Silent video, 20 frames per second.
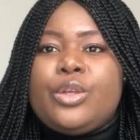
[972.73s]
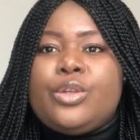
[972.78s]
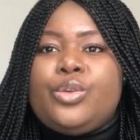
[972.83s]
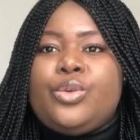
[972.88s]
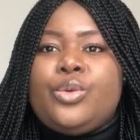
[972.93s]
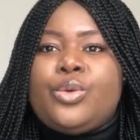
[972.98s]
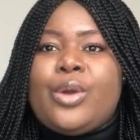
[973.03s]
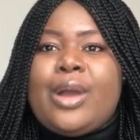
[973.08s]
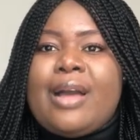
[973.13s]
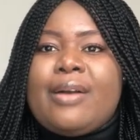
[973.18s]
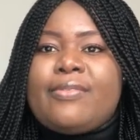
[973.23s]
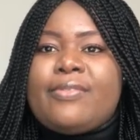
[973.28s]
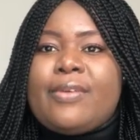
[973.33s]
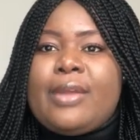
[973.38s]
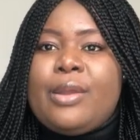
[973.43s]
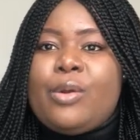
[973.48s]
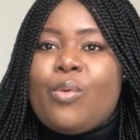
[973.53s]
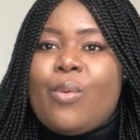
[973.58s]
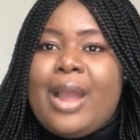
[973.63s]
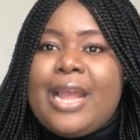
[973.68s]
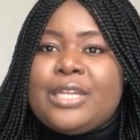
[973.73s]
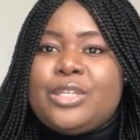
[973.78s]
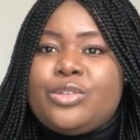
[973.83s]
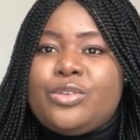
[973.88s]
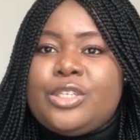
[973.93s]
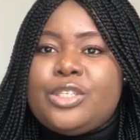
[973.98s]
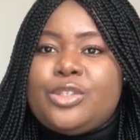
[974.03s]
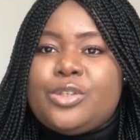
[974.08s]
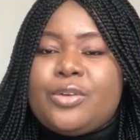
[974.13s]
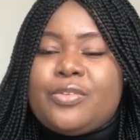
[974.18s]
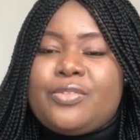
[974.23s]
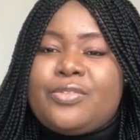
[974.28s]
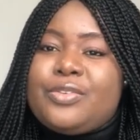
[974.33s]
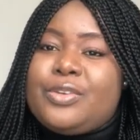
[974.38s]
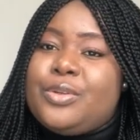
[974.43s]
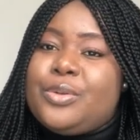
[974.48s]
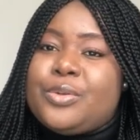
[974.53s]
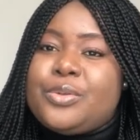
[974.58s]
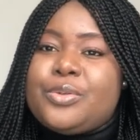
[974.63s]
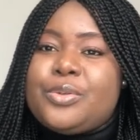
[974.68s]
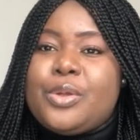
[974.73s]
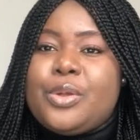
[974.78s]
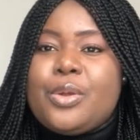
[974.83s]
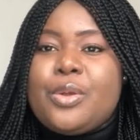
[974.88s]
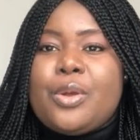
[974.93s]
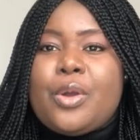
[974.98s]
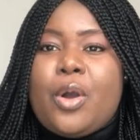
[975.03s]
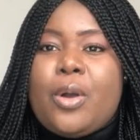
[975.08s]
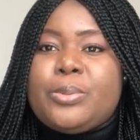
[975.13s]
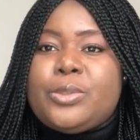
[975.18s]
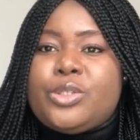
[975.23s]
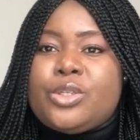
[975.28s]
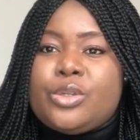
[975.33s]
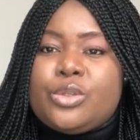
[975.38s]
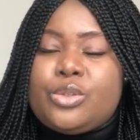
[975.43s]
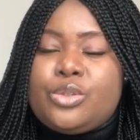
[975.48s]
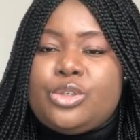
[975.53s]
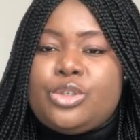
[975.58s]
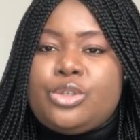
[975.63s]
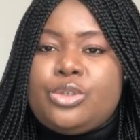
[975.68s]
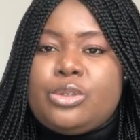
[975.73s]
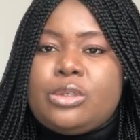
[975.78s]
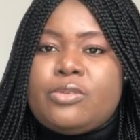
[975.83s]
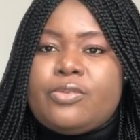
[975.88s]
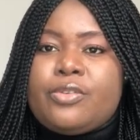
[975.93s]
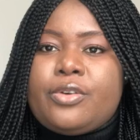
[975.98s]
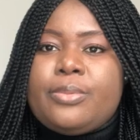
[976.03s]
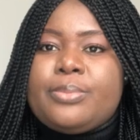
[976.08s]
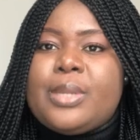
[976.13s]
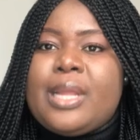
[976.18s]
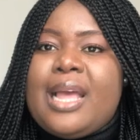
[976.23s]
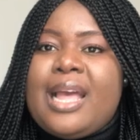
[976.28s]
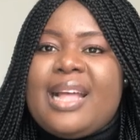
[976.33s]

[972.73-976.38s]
you have a wide range of option to choose from,